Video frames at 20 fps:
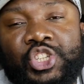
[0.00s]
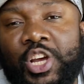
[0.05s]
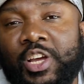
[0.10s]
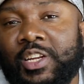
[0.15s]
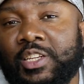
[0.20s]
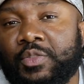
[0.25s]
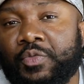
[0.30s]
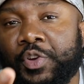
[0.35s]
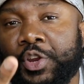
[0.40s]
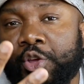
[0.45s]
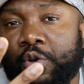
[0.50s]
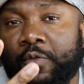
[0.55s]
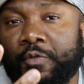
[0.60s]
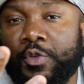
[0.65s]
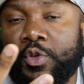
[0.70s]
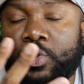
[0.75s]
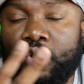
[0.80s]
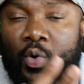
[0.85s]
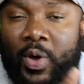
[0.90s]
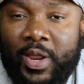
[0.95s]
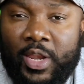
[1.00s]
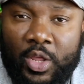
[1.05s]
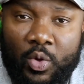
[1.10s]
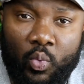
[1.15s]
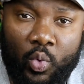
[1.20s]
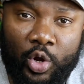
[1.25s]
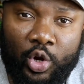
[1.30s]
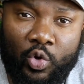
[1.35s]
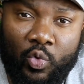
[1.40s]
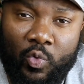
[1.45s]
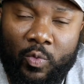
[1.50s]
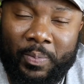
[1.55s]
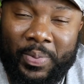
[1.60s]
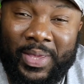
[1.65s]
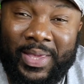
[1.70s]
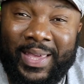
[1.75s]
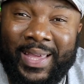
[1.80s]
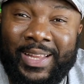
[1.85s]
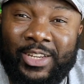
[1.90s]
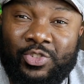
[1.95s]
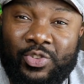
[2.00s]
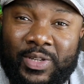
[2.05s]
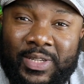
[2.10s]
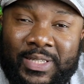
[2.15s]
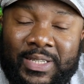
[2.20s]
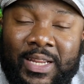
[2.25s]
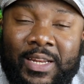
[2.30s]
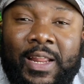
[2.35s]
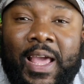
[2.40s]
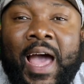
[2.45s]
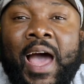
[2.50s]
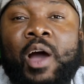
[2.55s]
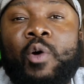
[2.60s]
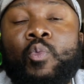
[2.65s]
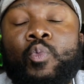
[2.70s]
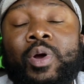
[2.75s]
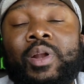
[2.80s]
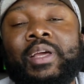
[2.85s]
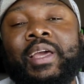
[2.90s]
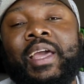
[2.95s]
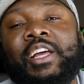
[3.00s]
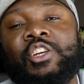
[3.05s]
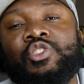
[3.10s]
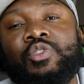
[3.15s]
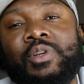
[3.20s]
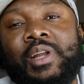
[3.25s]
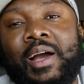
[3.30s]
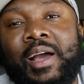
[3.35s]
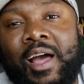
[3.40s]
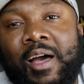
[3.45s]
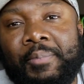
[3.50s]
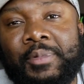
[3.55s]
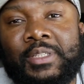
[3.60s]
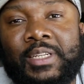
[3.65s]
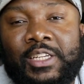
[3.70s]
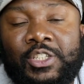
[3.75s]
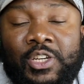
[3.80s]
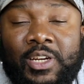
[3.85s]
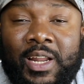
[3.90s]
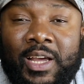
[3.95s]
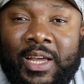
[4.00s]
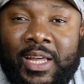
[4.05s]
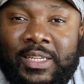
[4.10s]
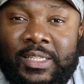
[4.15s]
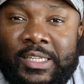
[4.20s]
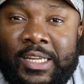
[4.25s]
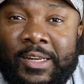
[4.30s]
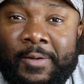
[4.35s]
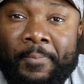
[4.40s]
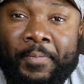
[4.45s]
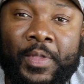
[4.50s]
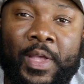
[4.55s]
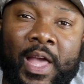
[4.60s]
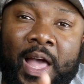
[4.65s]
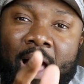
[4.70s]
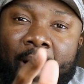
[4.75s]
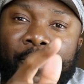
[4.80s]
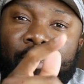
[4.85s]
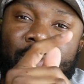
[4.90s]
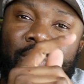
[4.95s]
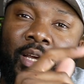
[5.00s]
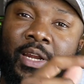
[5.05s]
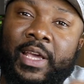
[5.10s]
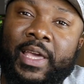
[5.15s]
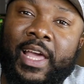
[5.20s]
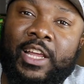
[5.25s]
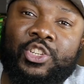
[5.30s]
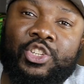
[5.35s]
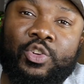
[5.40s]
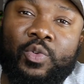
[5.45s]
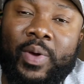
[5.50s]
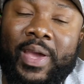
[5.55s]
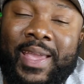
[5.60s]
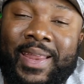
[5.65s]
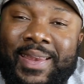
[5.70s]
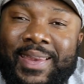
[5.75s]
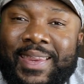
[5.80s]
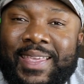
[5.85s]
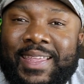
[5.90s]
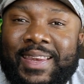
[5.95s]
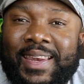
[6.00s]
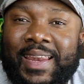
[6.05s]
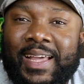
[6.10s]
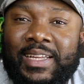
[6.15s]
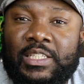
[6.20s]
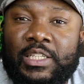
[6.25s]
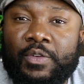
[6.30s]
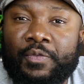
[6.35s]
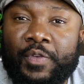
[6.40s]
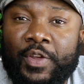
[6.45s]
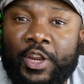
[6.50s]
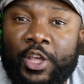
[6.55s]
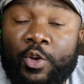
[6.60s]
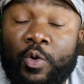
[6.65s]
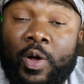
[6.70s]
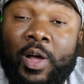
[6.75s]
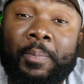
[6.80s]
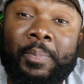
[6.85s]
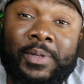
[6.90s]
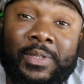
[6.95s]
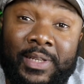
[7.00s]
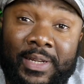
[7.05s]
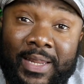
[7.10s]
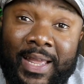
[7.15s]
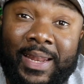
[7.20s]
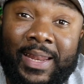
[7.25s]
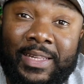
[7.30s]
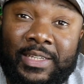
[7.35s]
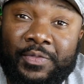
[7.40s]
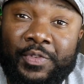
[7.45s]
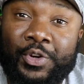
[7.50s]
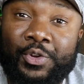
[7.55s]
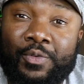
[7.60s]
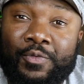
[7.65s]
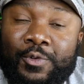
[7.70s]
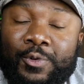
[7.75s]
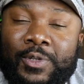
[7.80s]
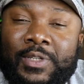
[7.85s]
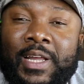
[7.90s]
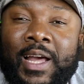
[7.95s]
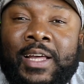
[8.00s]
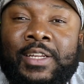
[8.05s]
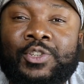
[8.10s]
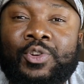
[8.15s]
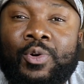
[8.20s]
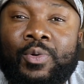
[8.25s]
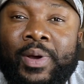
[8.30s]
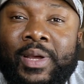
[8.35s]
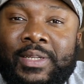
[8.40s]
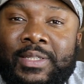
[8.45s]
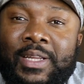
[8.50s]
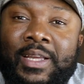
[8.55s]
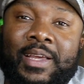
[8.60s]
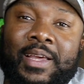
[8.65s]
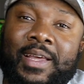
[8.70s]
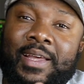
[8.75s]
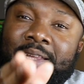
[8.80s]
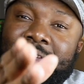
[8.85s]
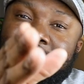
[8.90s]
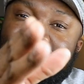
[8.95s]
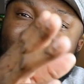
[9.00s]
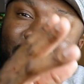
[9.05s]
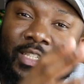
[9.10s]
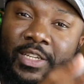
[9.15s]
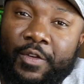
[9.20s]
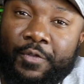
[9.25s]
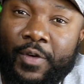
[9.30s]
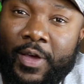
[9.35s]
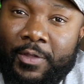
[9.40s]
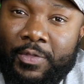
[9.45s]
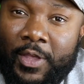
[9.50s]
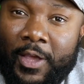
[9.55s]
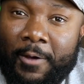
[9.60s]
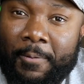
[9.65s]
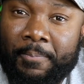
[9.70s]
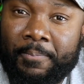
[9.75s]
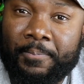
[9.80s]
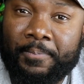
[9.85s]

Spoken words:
Share this video if you know anyone who will be interested. I will catch you in the comment section, like I said. I'm also going to catch you in the next video. Up until that next video, of course, as always, stay safe out there.